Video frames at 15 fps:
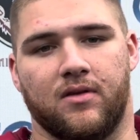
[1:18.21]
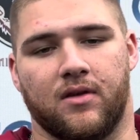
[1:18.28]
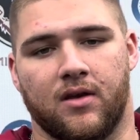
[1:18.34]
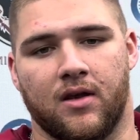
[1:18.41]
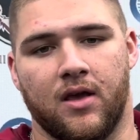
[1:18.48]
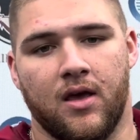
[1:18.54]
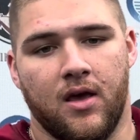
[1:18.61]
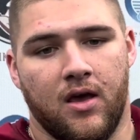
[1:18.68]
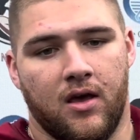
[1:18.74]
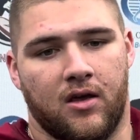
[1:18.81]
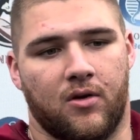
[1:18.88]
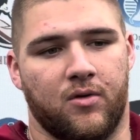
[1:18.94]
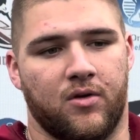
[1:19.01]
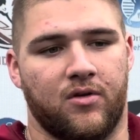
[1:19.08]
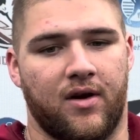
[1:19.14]
And
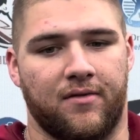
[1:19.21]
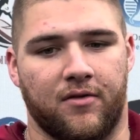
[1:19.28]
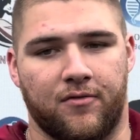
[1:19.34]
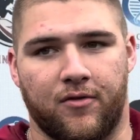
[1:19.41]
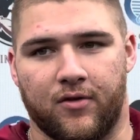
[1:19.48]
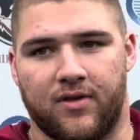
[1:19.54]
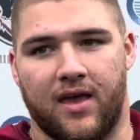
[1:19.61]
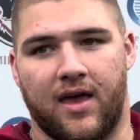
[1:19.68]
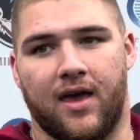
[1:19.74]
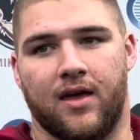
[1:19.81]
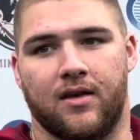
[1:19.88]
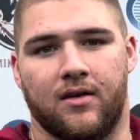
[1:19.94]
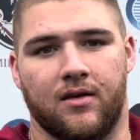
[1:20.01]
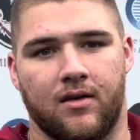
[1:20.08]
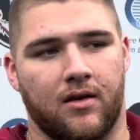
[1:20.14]
when you have the
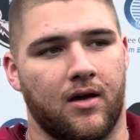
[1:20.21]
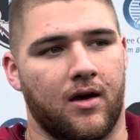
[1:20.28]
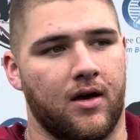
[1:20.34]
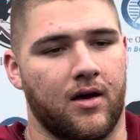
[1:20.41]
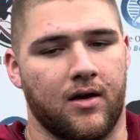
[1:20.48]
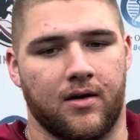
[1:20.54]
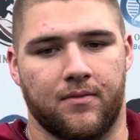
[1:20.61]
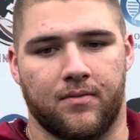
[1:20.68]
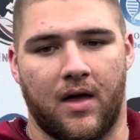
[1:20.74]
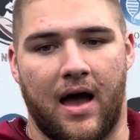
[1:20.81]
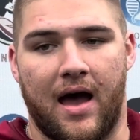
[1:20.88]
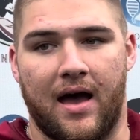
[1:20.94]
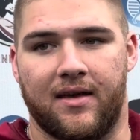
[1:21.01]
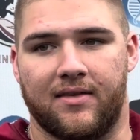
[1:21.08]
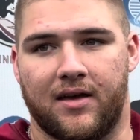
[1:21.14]
first-hand
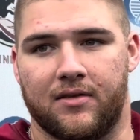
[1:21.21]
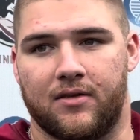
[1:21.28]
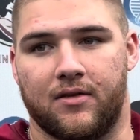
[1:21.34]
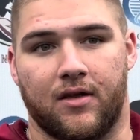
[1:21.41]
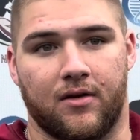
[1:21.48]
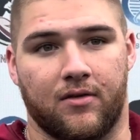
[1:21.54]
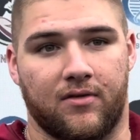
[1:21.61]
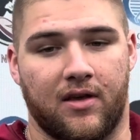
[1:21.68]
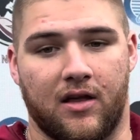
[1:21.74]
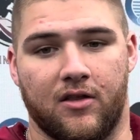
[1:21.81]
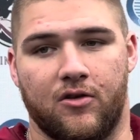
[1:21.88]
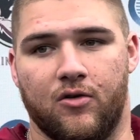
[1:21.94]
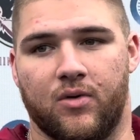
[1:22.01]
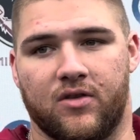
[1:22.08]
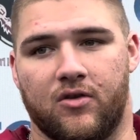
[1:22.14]
eyes out there that are telling
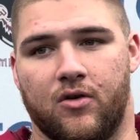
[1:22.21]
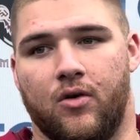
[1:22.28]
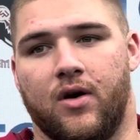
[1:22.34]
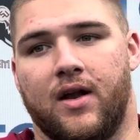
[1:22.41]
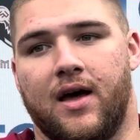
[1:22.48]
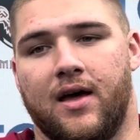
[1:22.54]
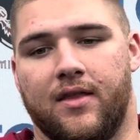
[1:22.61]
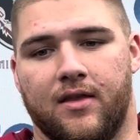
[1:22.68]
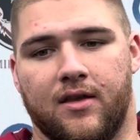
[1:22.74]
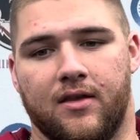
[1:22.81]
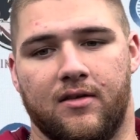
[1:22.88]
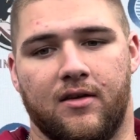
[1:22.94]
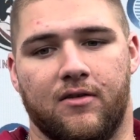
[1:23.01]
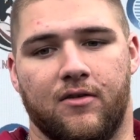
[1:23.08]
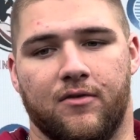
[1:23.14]
you what's going on, then
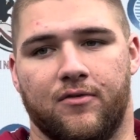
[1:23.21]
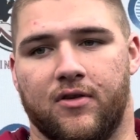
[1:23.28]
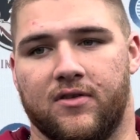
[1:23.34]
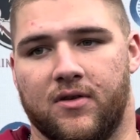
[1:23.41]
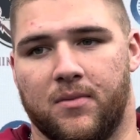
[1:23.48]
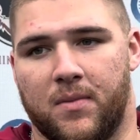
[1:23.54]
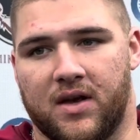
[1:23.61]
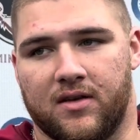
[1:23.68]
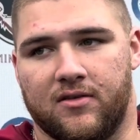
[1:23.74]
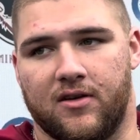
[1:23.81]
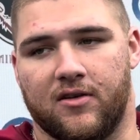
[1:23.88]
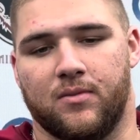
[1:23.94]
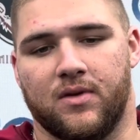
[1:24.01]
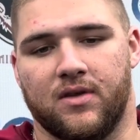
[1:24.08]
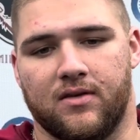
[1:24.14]
it's easier for us to make
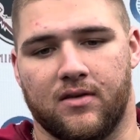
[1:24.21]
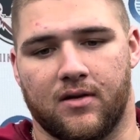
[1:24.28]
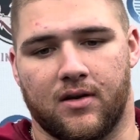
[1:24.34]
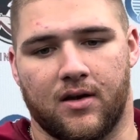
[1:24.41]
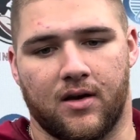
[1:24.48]
adjustments. And